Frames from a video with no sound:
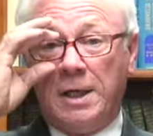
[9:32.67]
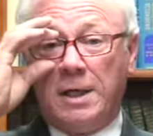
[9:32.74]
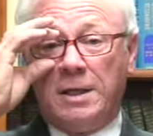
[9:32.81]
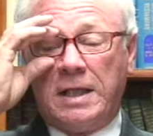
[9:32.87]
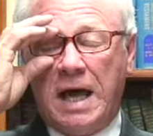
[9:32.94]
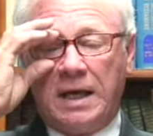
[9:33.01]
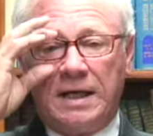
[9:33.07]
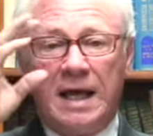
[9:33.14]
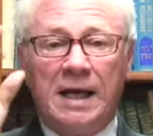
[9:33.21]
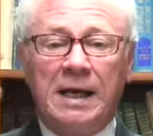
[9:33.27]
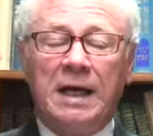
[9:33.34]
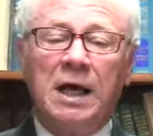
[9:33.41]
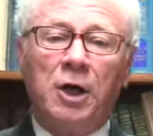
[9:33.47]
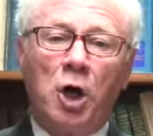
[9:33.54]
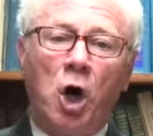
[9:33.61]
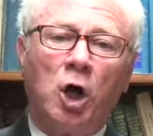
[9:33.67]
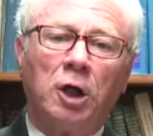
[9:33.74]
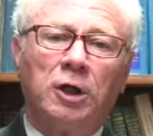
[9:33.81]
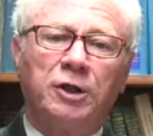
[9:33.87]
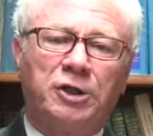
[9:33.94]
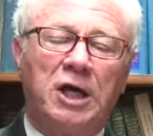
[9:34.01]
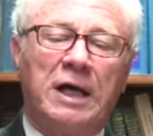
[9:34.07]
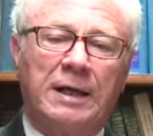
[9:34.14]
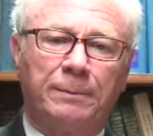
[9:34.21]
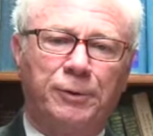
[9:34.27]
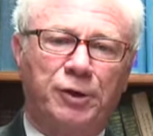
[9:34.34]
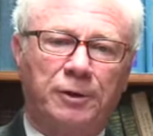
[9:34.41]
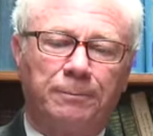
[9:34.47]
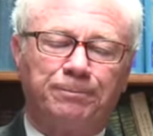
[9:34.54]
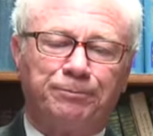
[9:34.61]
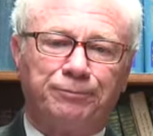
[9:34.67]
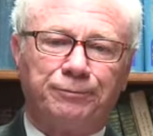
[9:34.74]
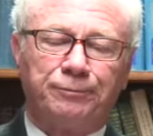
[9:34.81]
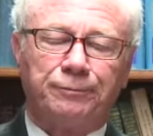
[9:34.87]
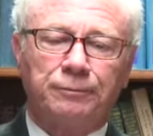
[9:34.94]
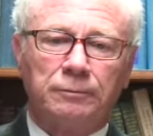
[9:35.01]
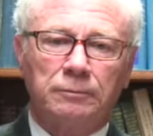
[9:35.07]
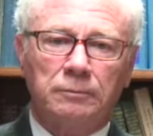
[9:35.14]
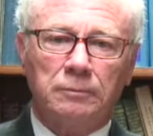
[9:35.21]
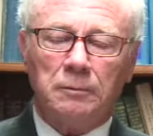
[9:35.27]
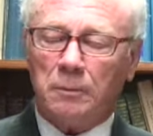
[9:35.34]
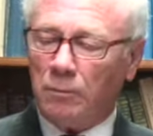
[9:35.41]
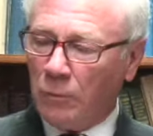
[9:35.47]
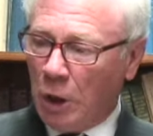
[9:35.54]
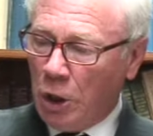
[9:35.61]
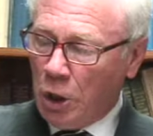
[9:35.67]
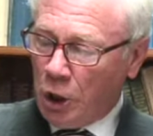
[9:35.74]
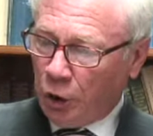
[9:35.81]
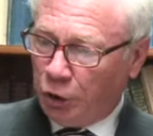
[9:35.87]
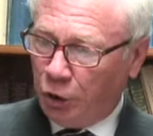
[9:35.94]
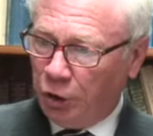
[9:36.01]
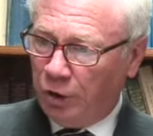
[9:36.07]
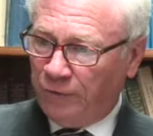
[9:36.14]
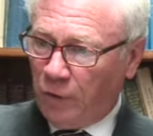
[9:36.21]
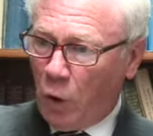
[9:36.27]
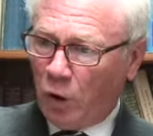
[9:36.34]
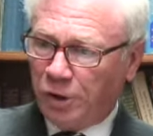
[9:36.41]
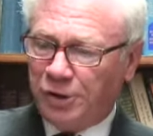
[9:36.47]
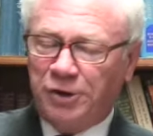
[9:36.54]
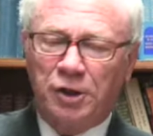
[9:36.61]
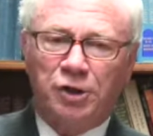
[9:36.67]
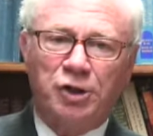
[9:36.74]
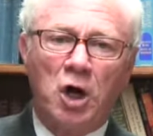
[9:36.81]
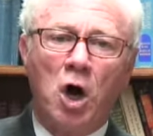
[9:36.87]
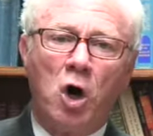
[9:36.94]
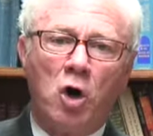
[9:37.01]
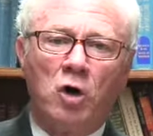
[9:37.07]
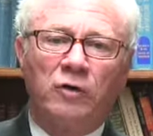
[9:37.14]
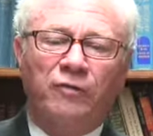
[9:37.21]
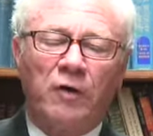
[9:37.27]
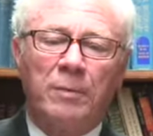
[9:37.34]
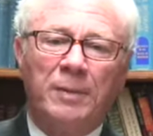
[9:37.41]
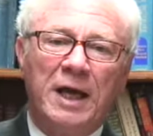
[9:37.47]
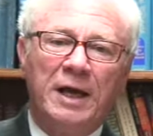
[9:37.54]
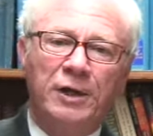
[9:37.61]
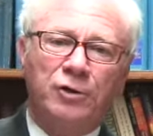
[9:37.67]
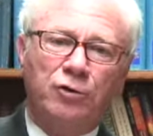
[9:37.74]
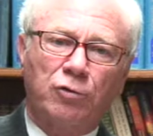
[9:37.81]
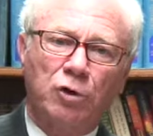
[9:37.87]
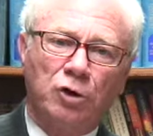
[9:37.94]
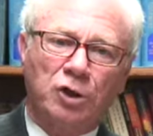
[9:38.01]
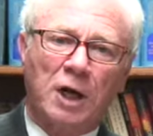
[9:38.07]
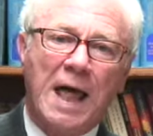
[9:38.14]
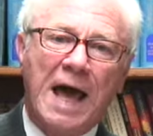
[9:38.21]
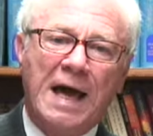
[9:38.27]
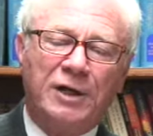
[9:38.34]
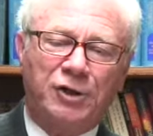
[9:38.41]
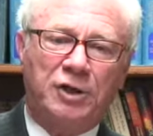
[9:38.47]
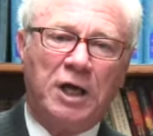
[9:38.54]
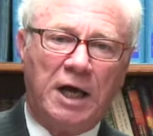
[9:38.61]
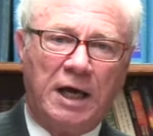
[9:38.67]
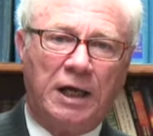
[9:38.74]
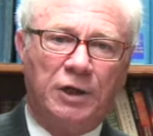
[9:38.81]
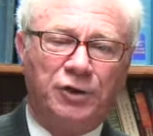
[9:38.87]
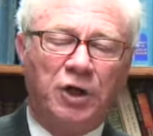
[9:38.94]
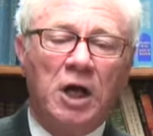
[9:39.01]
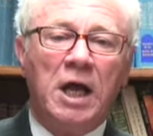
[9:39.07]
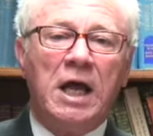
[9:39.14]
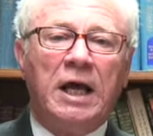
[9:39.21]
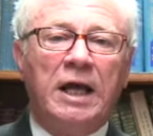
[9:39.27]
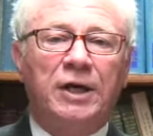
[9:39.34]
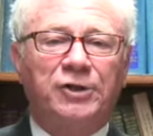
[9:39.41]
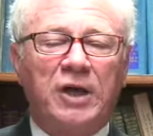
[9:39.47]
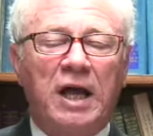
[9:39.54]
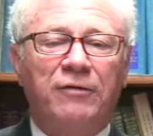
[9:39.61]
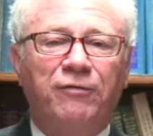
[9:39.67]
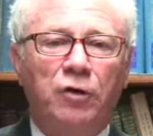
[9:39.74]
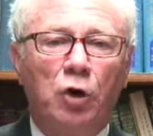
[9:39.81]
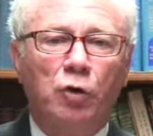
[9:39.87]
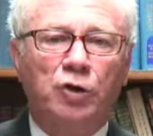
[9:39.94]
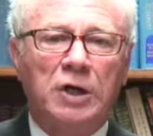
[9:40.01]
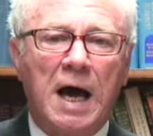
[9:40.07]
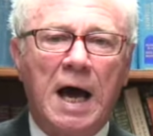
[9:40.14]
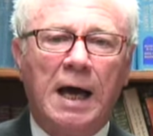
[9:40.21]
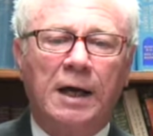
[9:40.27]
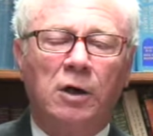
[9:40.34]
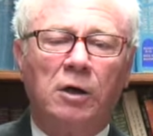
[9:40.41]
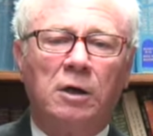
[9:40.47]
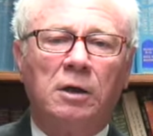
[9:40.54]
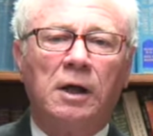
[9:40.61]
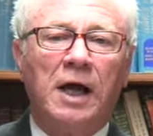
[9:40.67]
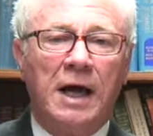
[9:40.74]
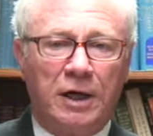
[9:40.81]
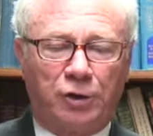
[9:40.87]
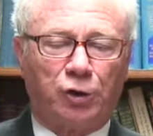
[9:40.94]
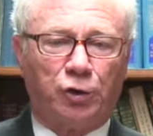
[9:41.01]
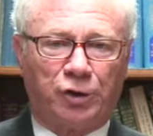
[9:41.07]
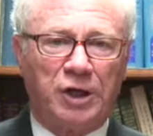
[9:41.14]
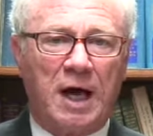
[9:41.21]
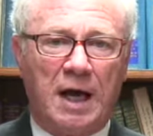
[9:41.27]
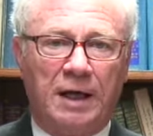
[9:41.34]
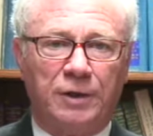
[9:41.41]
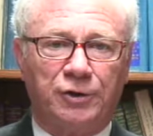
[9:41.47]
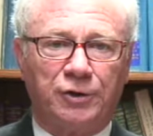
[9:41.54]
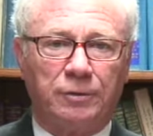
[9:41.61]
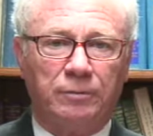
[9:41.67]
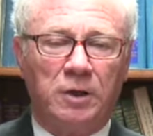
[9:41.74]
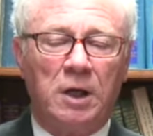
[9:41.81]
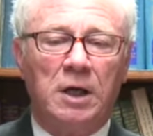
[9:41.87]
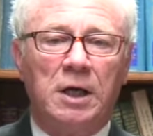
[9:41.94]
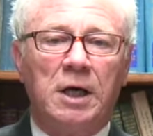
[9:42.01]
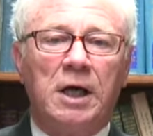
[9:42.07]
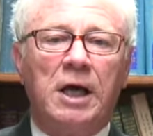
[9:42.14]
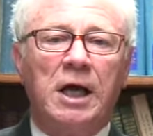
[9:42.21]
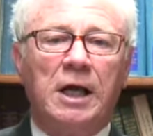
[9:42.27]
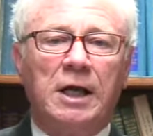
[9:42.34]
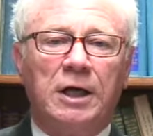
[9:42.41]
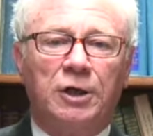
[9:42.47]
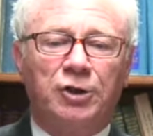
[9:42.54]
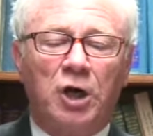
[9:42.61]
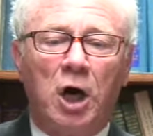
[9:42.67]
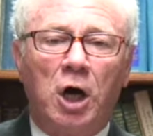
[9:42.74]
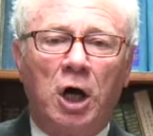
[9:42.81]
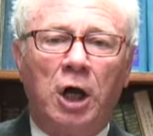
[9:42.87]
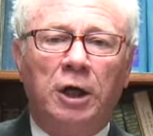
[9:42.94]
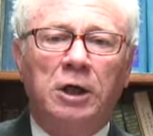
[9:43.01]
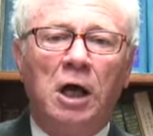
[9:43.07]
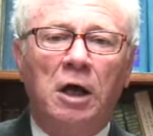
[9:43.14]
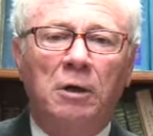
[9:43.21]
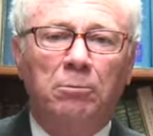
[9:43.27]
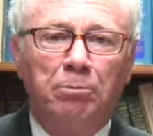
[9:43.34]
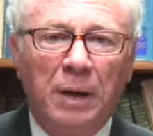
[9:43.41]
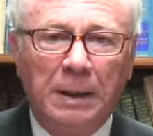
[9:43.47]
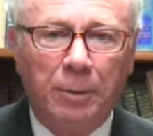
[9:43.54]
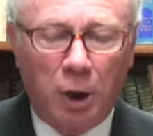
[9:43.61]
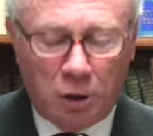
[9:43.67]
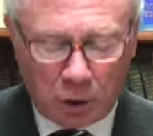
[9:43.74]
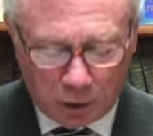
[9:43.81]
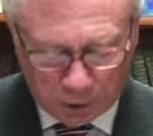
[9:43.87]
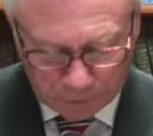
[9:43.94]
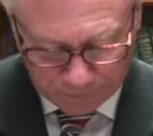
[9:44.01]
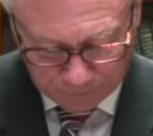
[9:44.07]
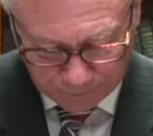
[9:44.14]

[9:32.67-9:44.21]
that any and all attempts to divorce the song from Israel's last days is a futile exercise. It is unbiblical.